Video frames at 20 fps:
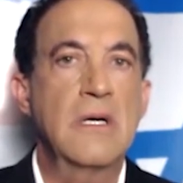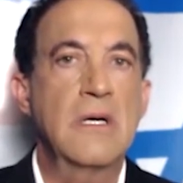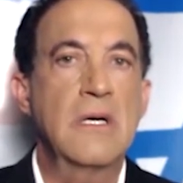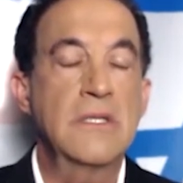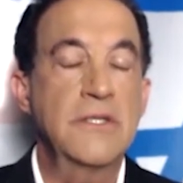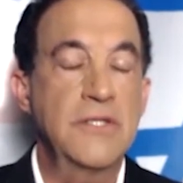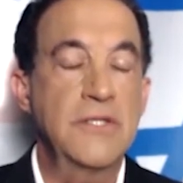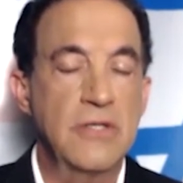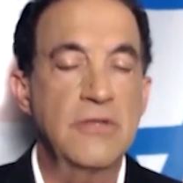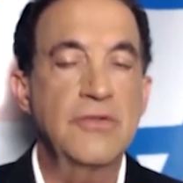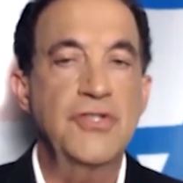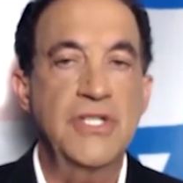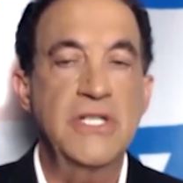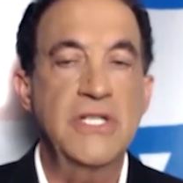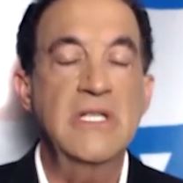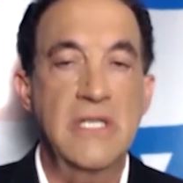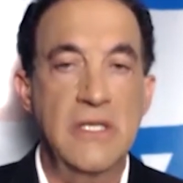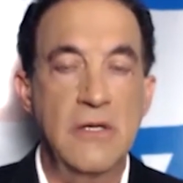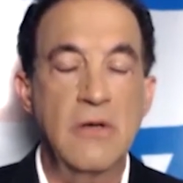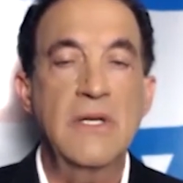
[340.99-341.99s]
until she
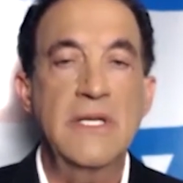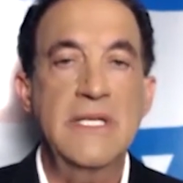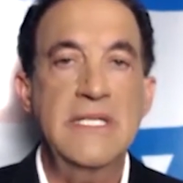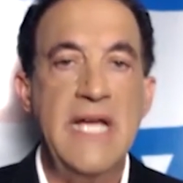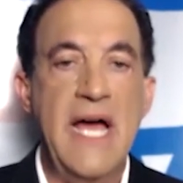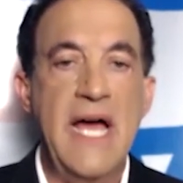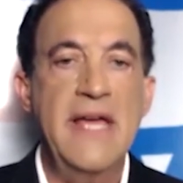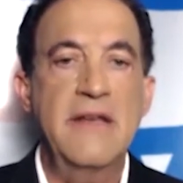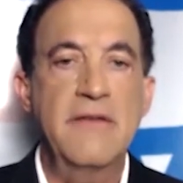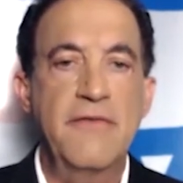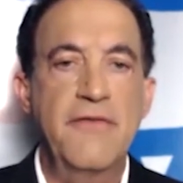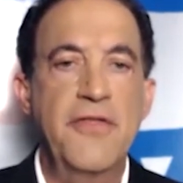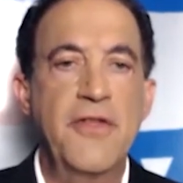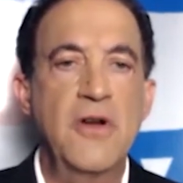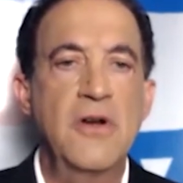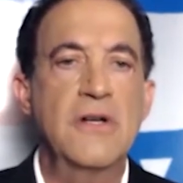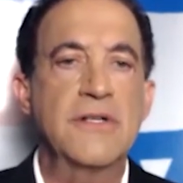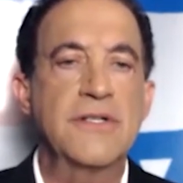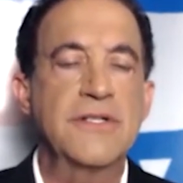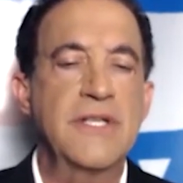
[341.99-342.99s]
literally died of
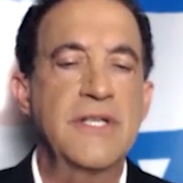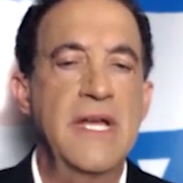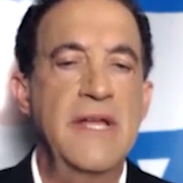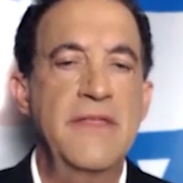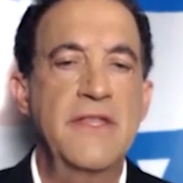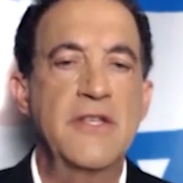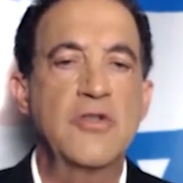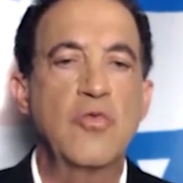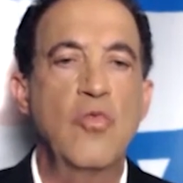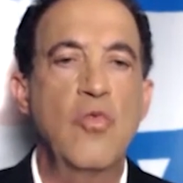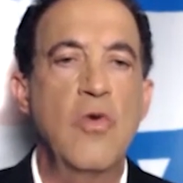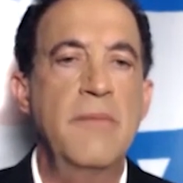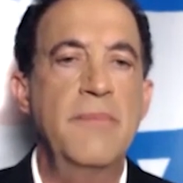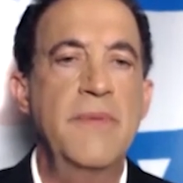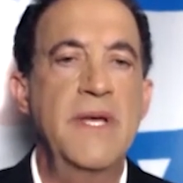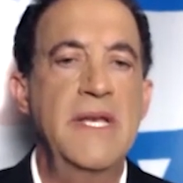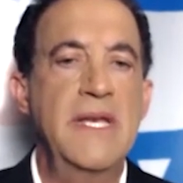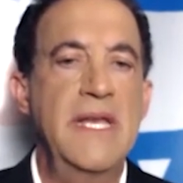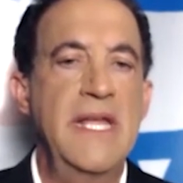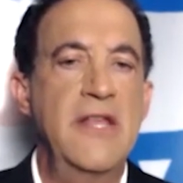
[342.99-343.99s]
thirst. And this
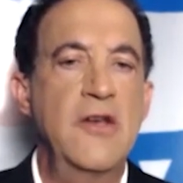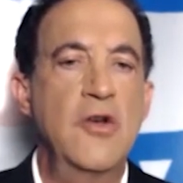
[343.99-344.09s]
woman in